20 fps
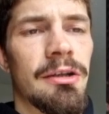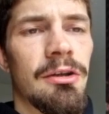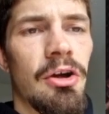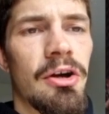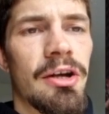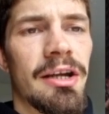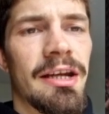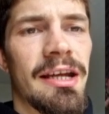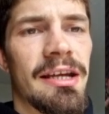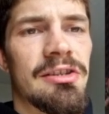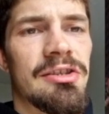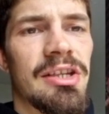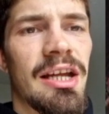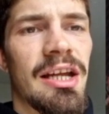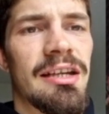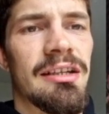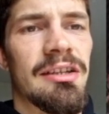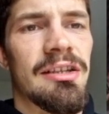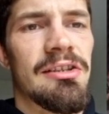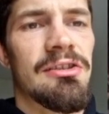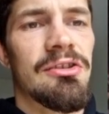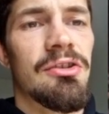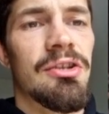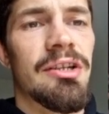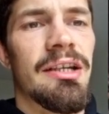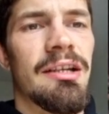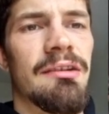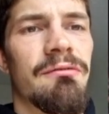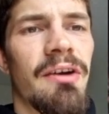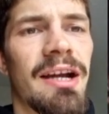long and extended. This is
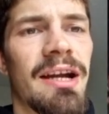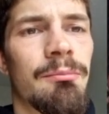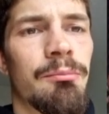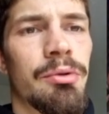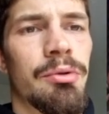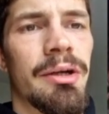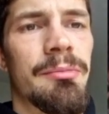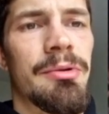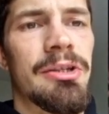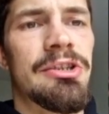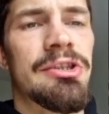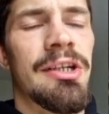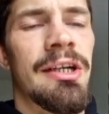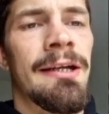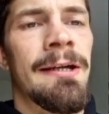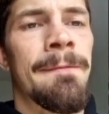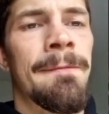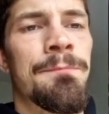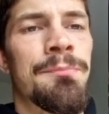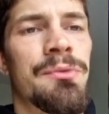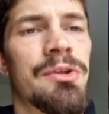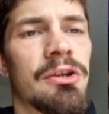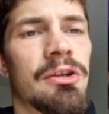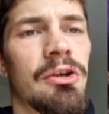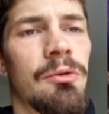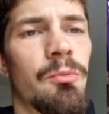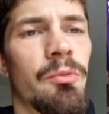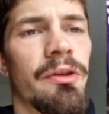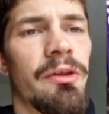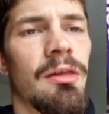going to invite Brimage to
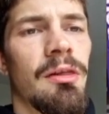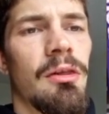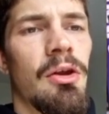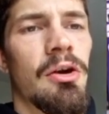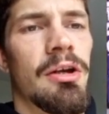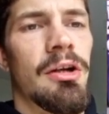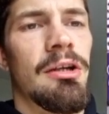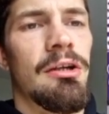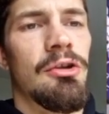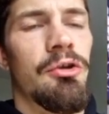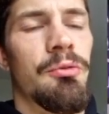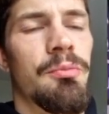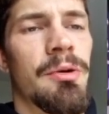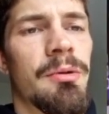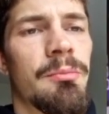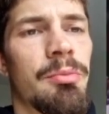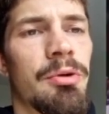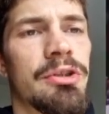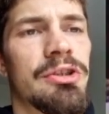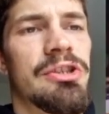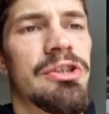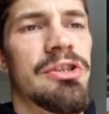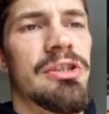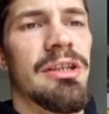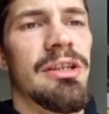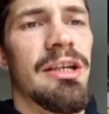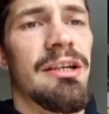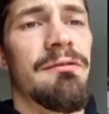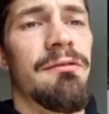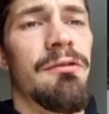come with longer looping punches
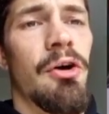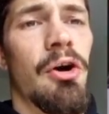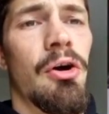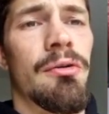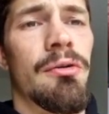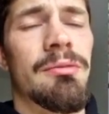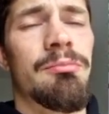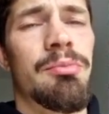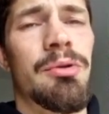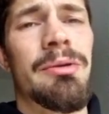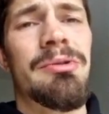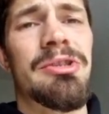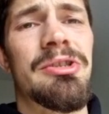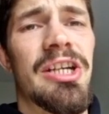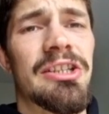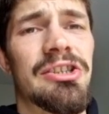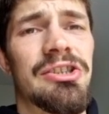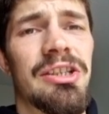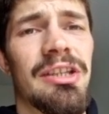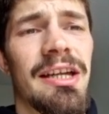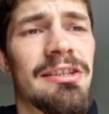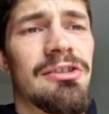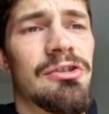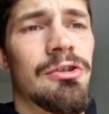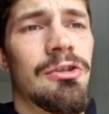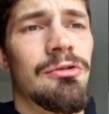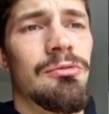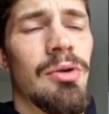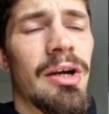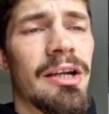and lean forward. And Brimage actually lands a
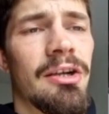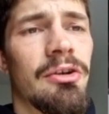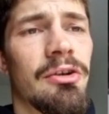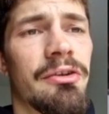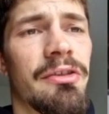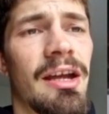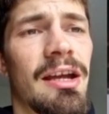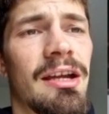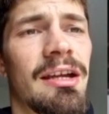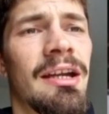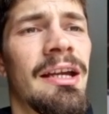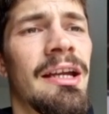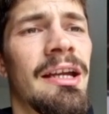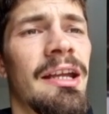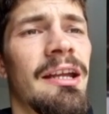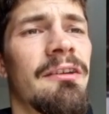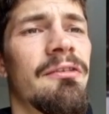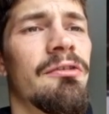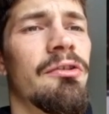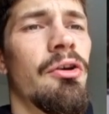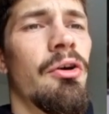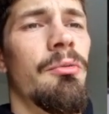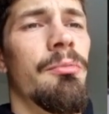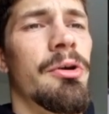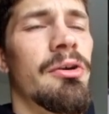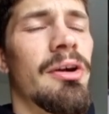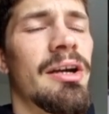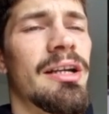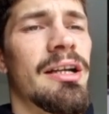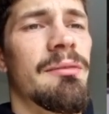good right hook there, even though
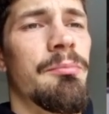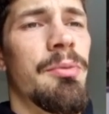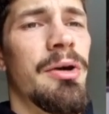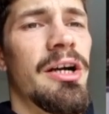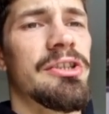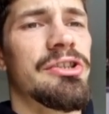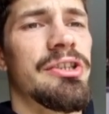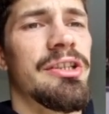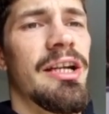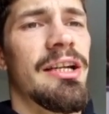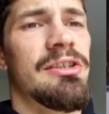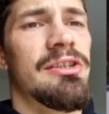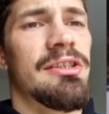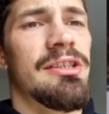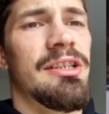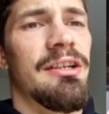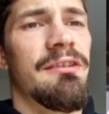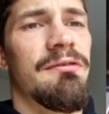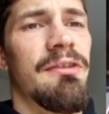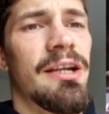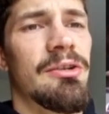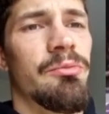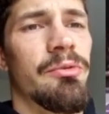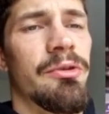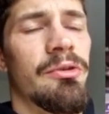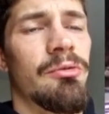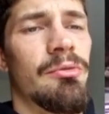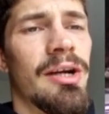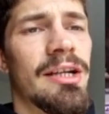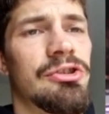McGregor partially gets a deflect
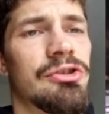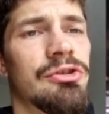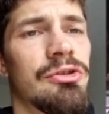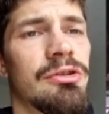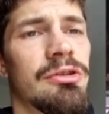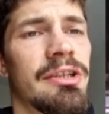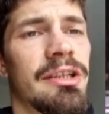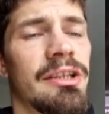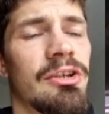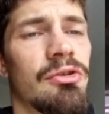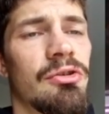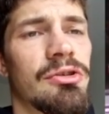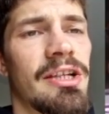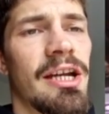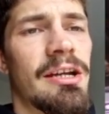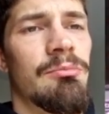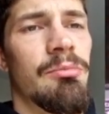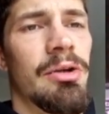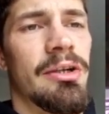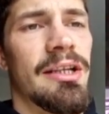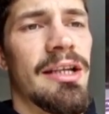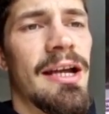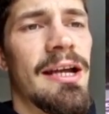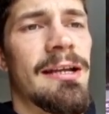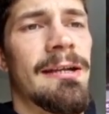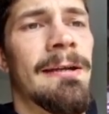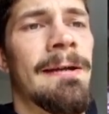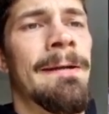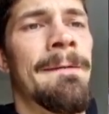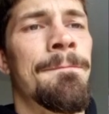with the right shoulder. He goes head, body,
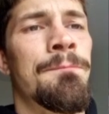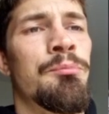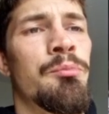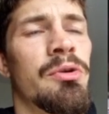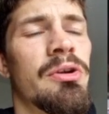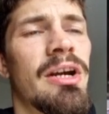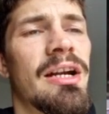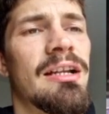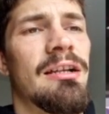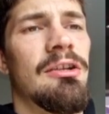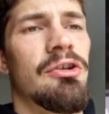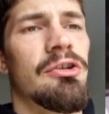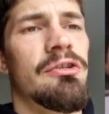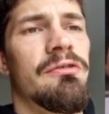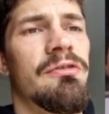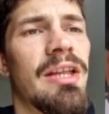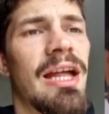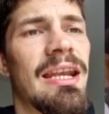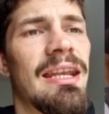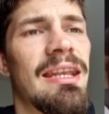head. McGregor looks for that